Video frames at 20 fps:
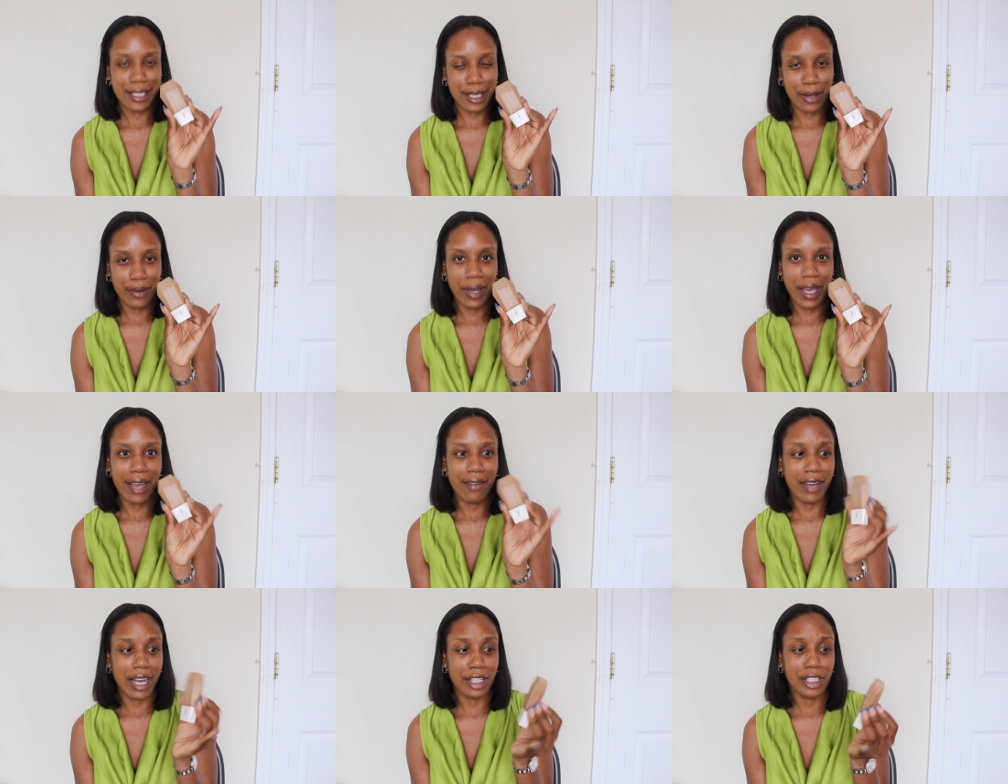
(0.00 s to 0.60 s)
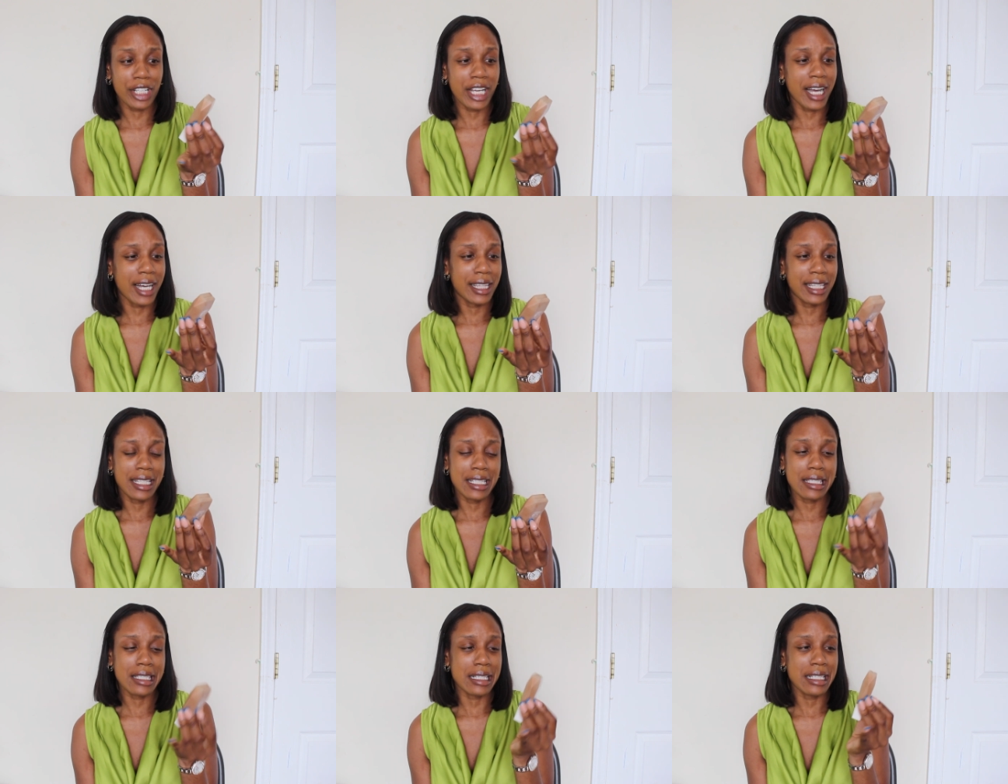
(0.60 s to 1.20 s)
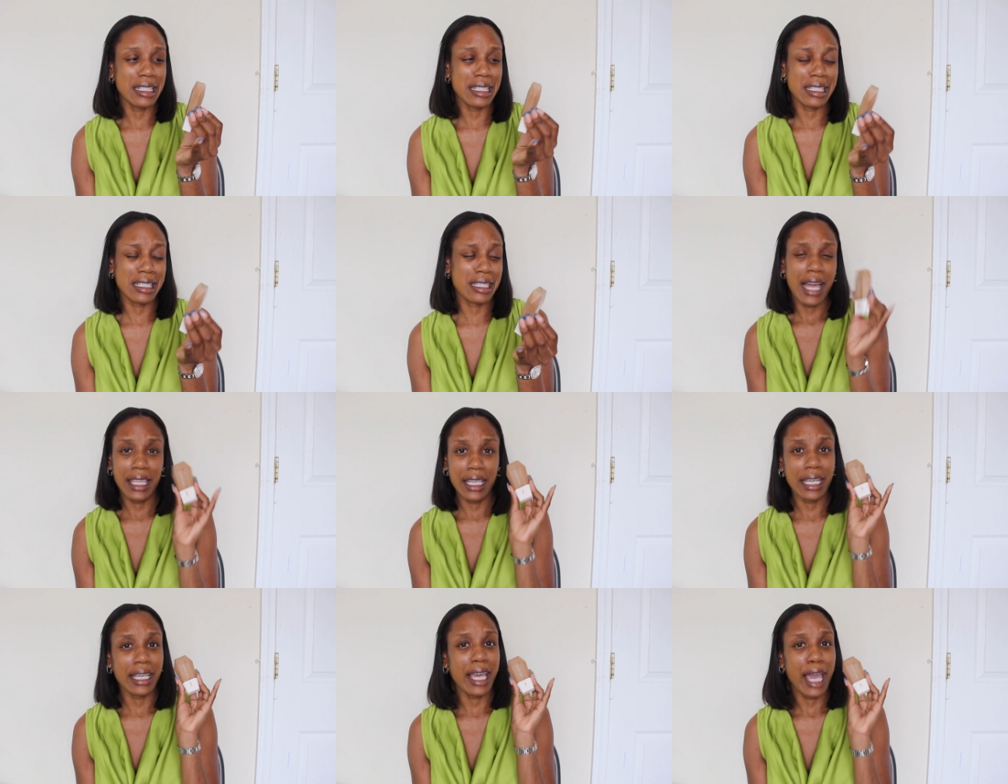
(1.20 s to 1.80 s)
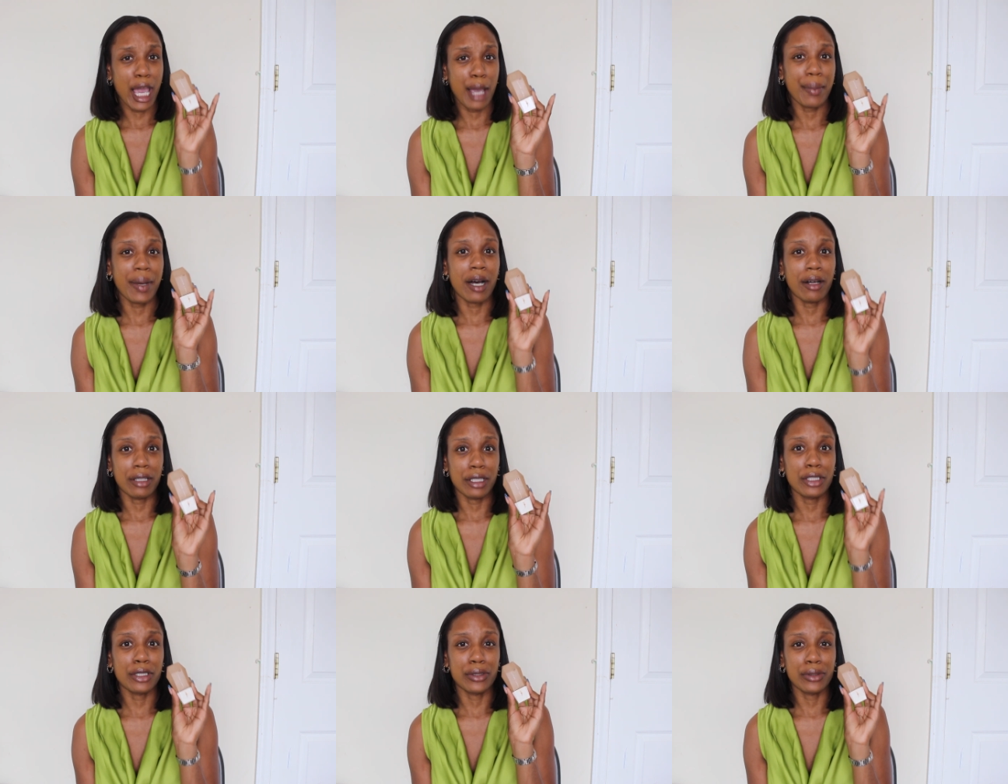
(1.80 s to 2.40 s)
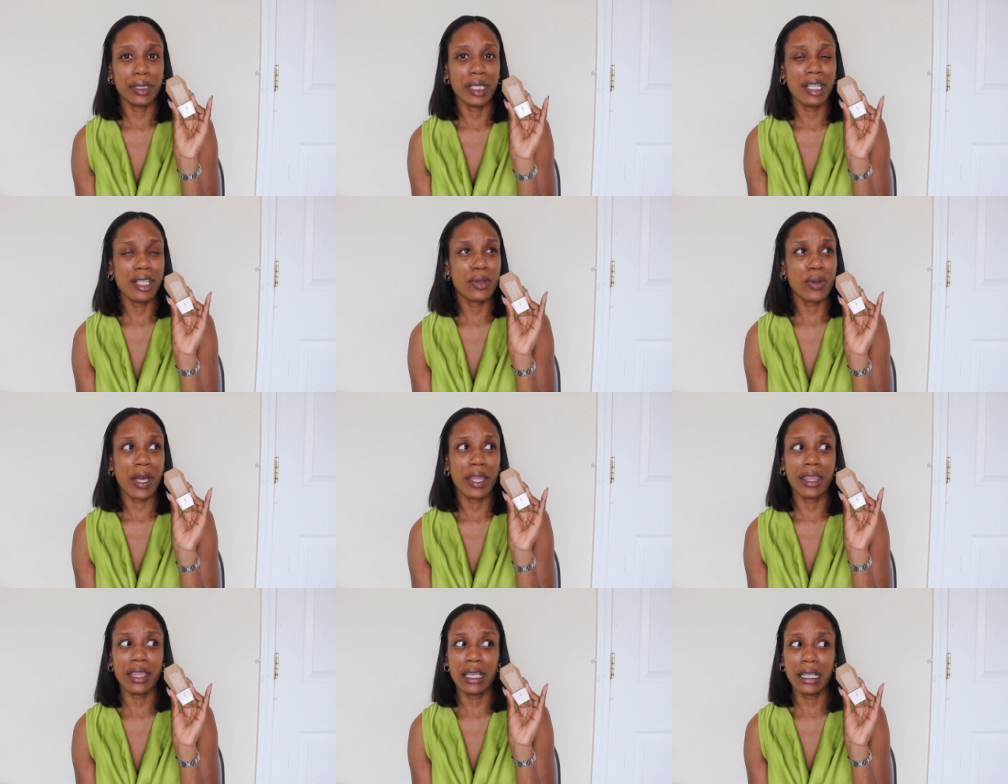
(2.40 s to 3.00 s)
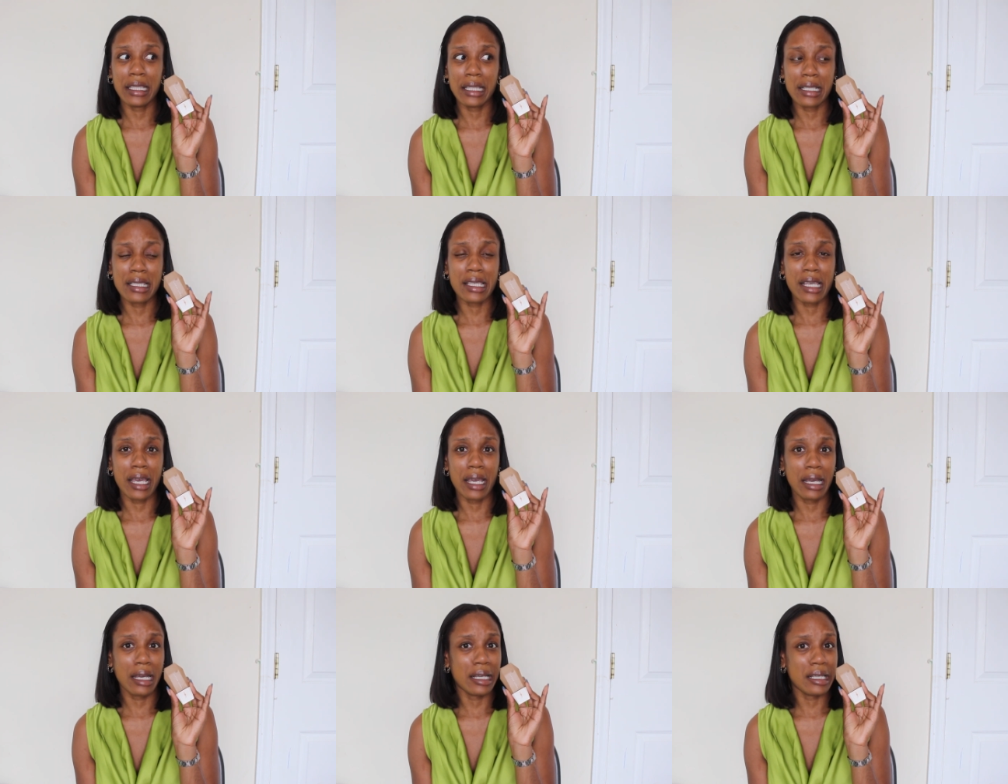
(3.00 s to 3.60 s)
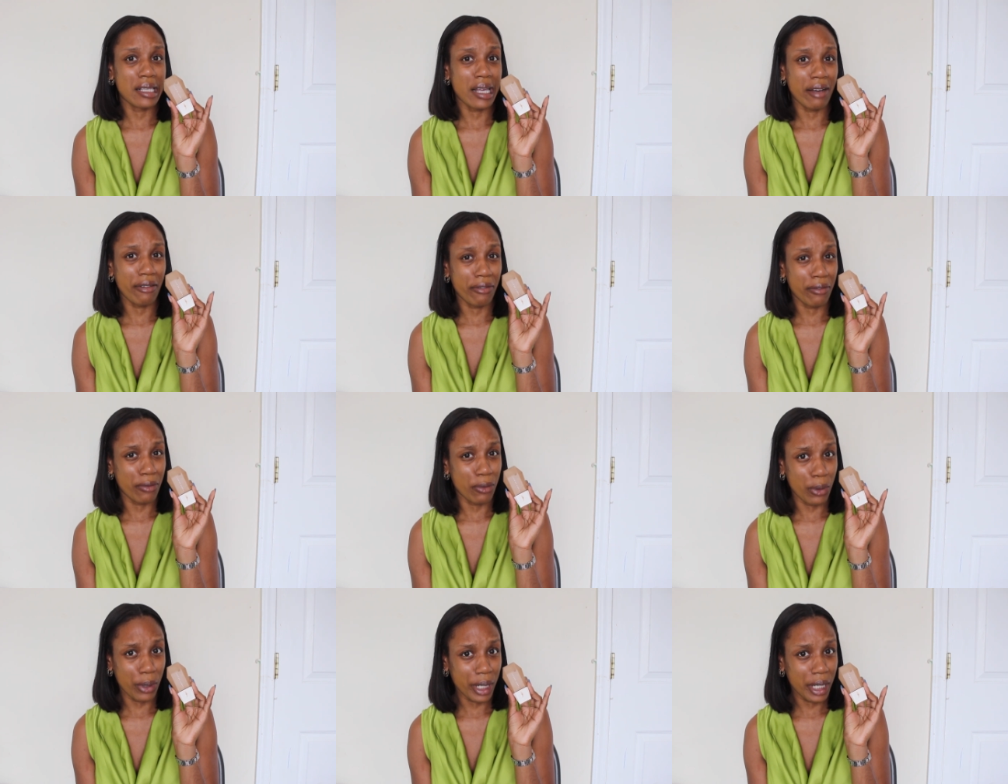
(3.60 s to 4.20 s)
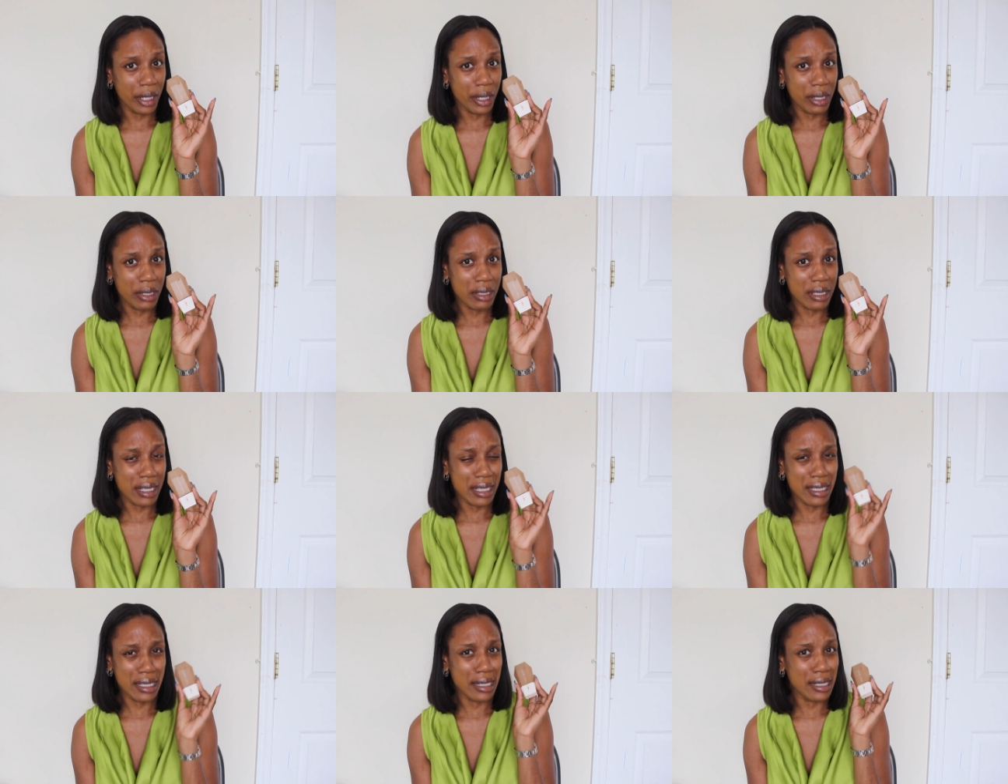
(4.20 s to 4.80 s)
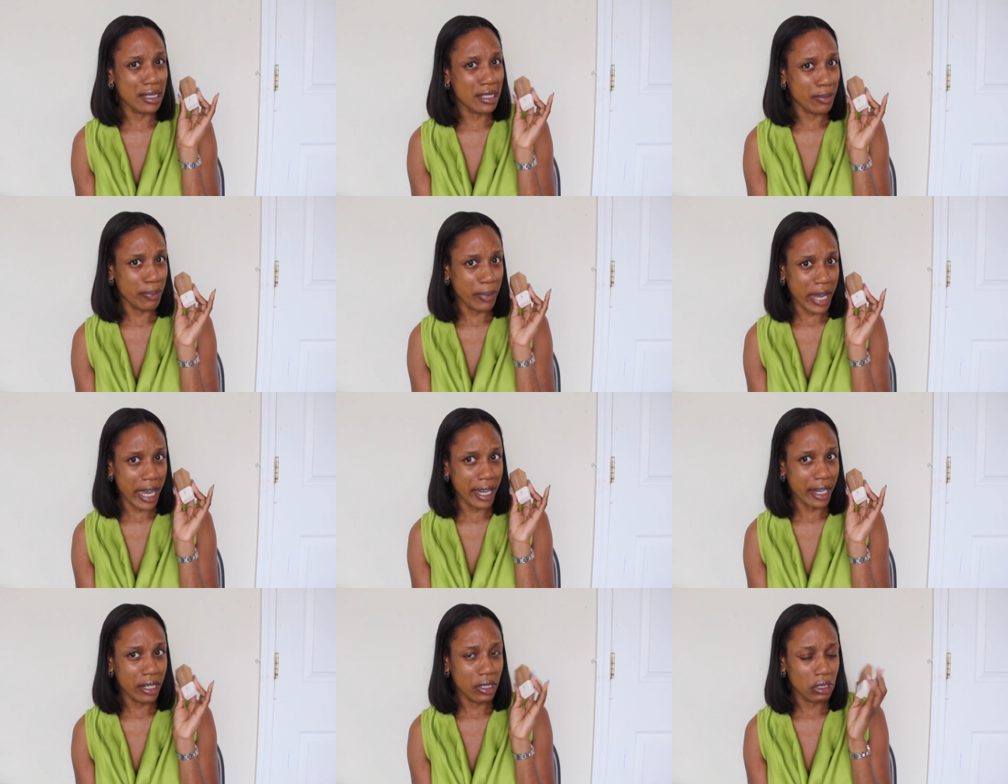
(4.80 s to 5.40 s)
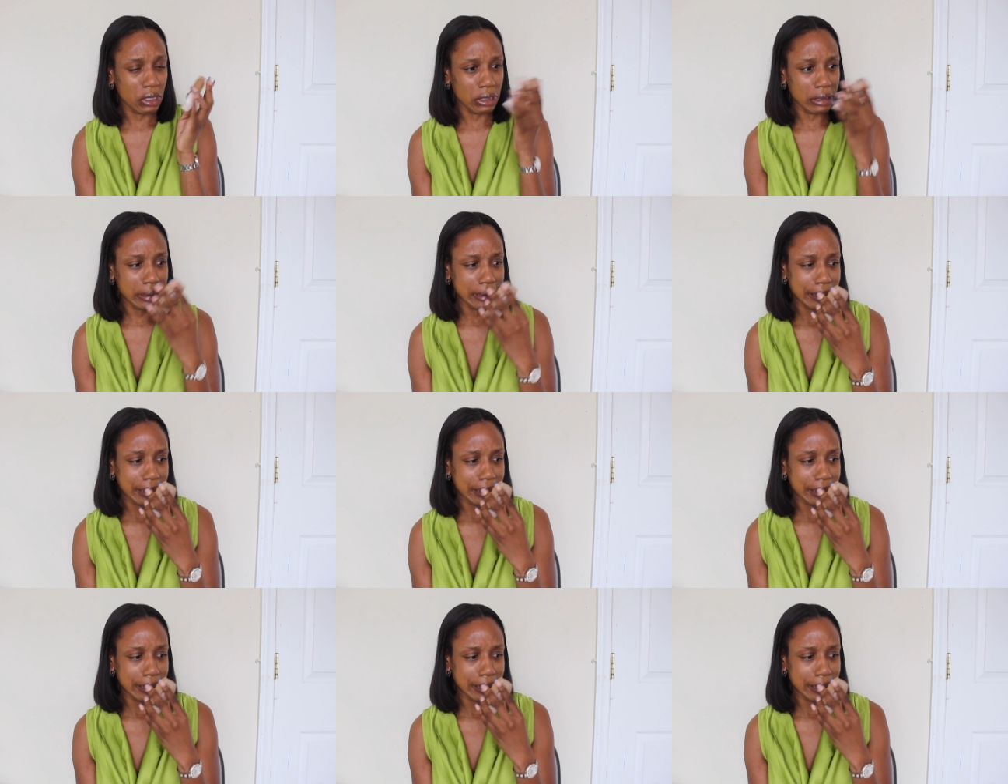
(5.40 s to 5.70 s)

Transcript: Okay, I've actually had this since I think it came out literally. So I think that's like, is that 4 years? Is it expired?